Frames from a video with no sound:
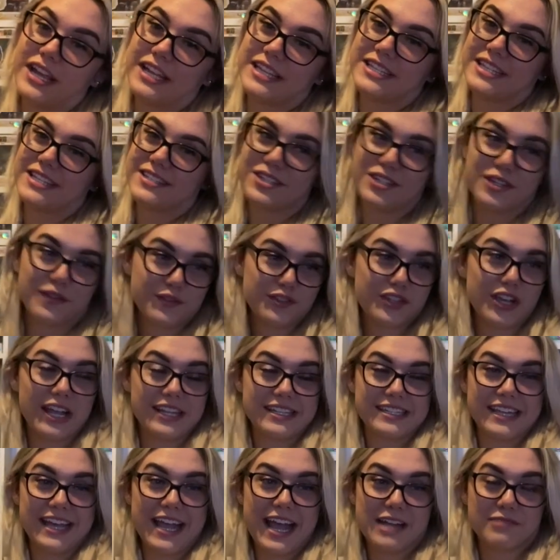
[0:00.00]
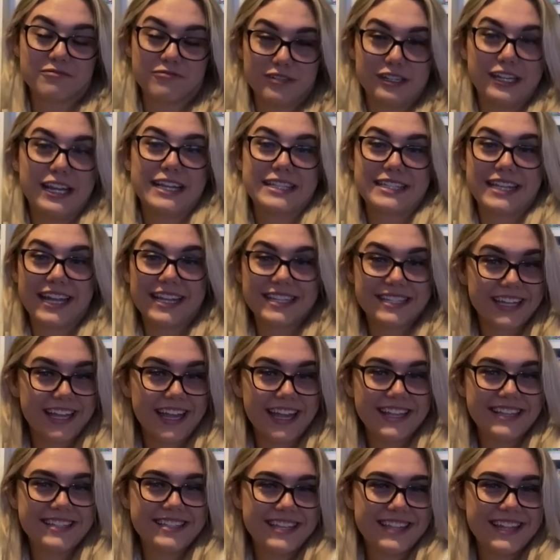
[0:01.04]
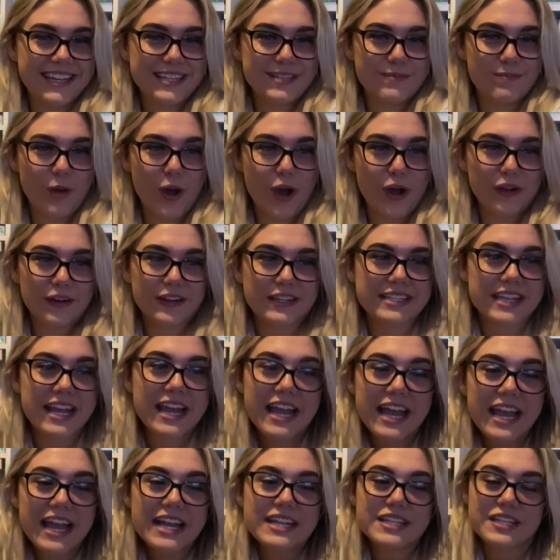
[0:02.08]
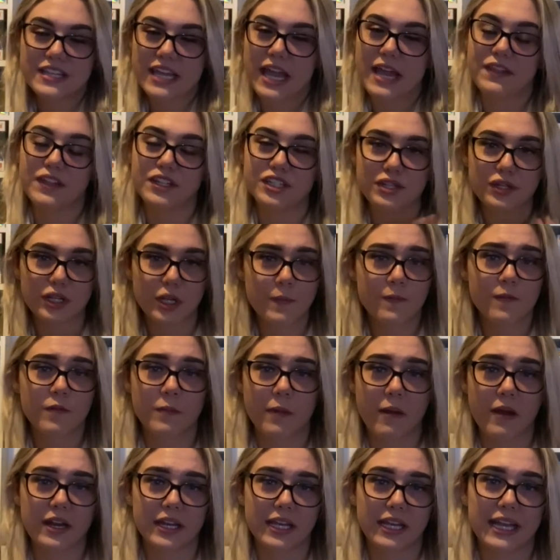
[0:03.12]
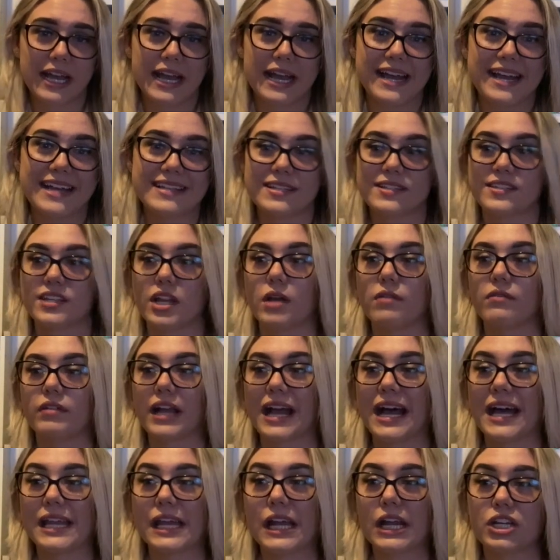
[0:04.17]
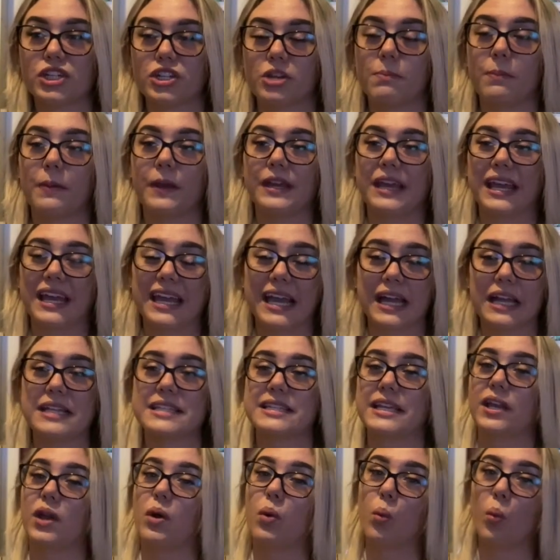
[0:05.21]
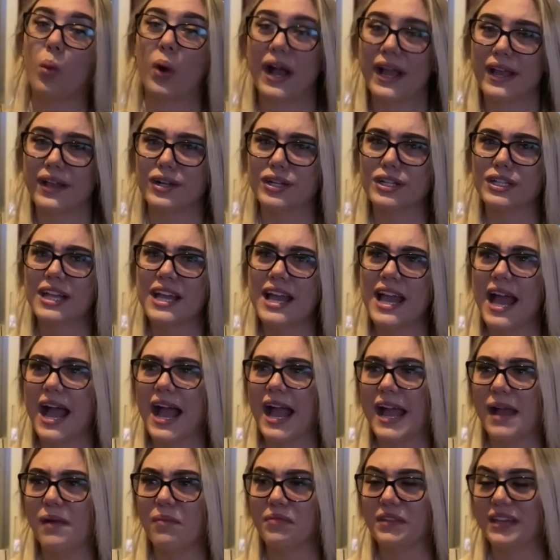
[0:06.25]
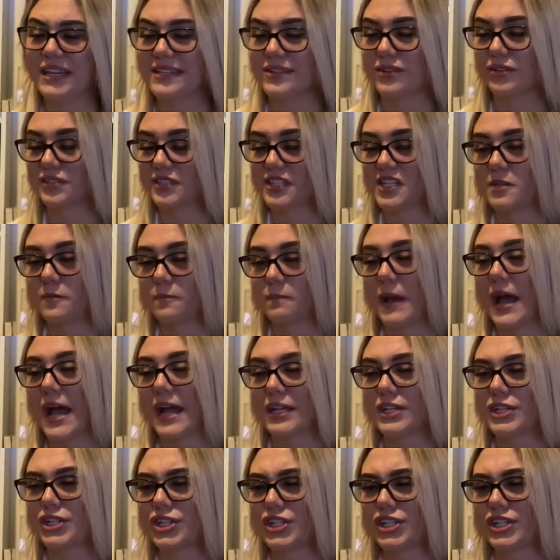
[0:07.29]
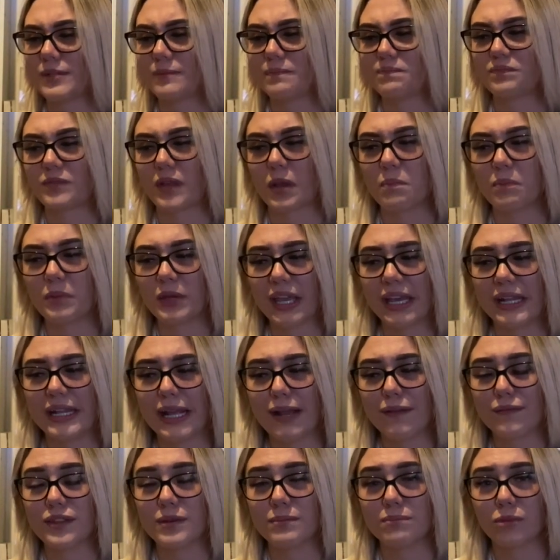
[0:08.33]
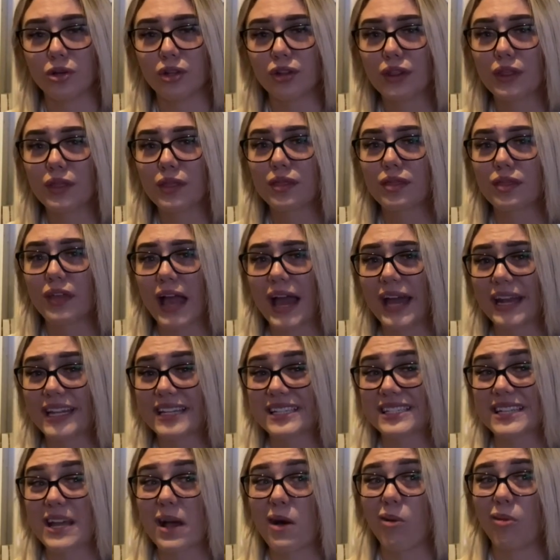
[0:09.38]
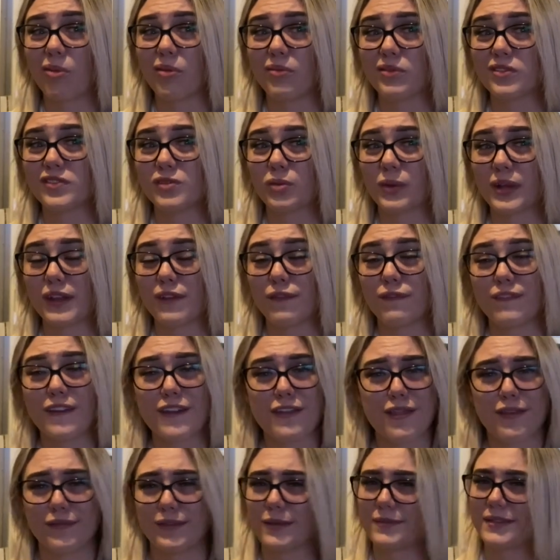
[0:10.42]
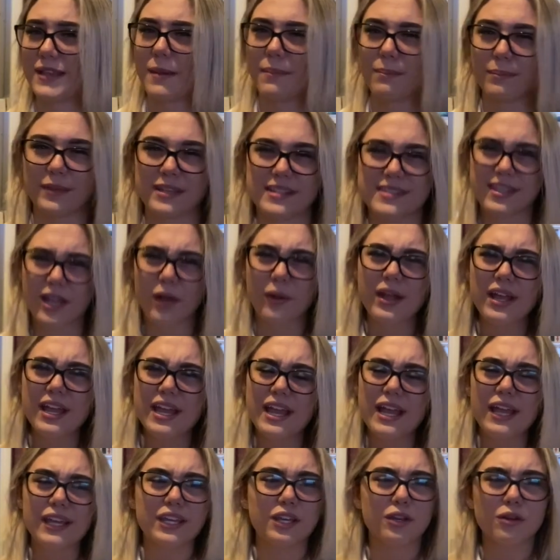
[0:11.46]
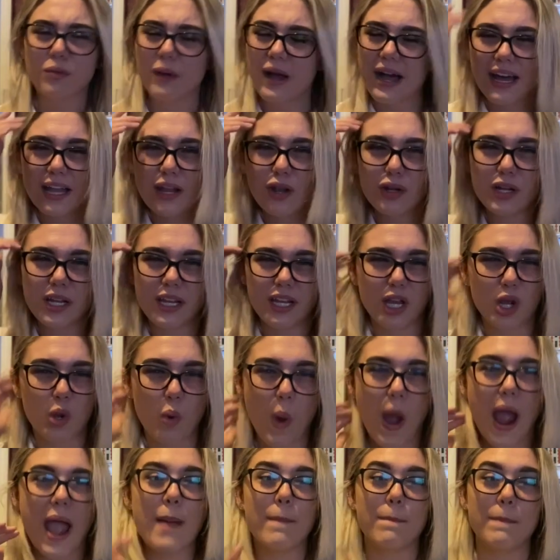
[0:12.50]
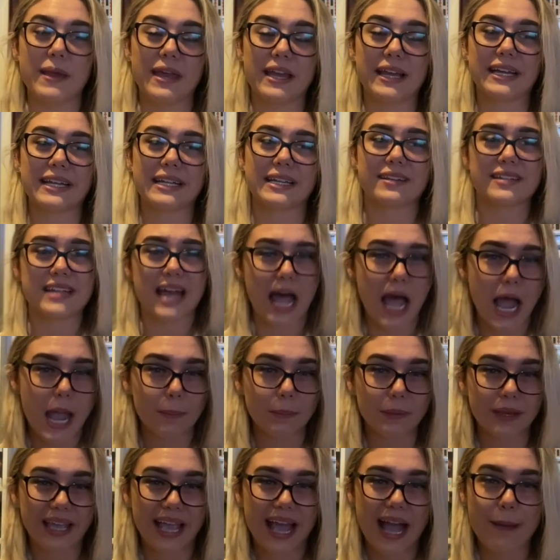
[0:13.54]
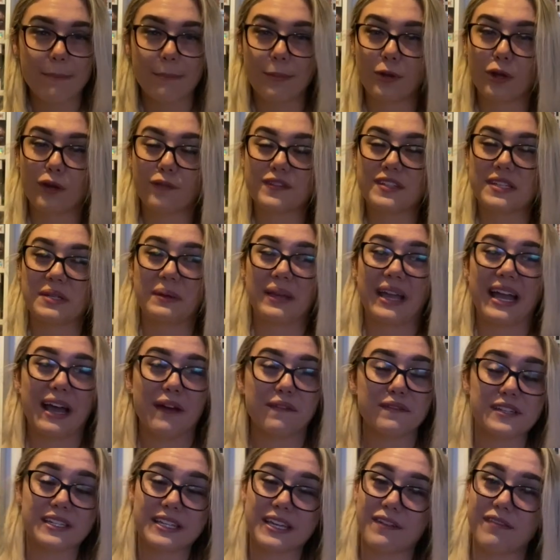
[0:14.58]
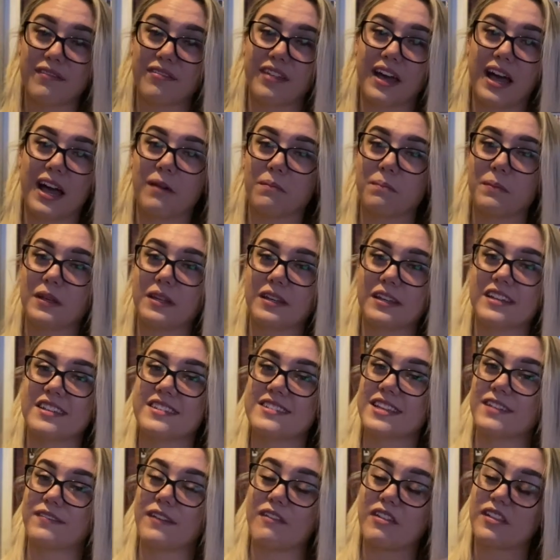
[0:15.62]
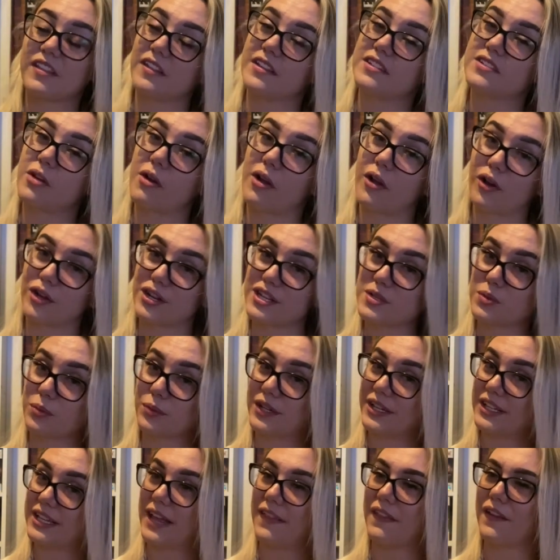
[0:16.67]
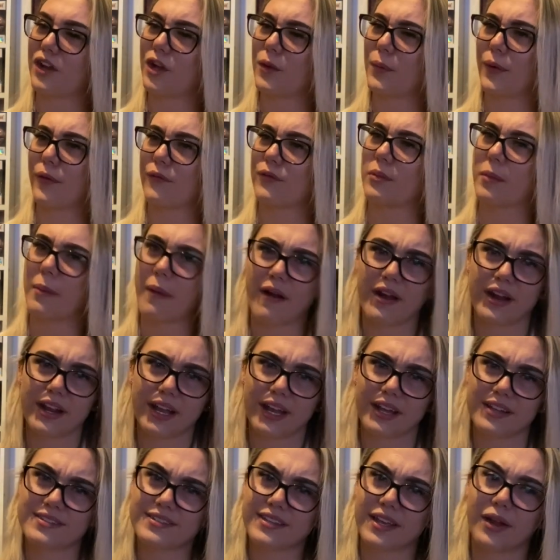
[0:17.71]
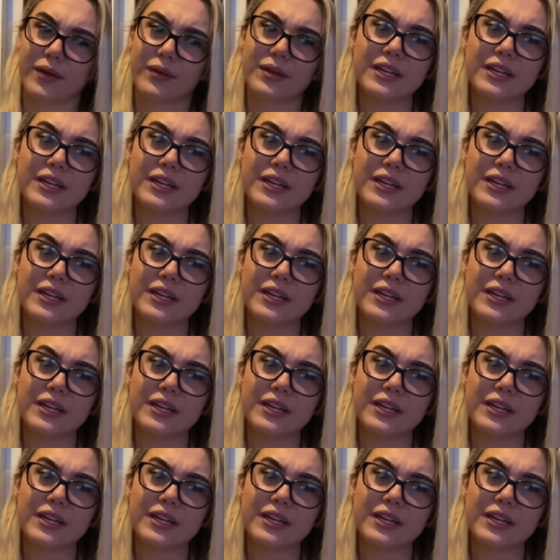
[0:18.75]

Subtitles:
into it. It's enough chatter. I'm really excited to get into this box. So yeah, they do come from America, guys. So regarding shipping, it can take a while. These got dispatched beginning of the month, and it's now 25th of September. So you are looking at quite a big time gap, but obviously you have to give that because of everything that's going on as well, and they're coming from America. So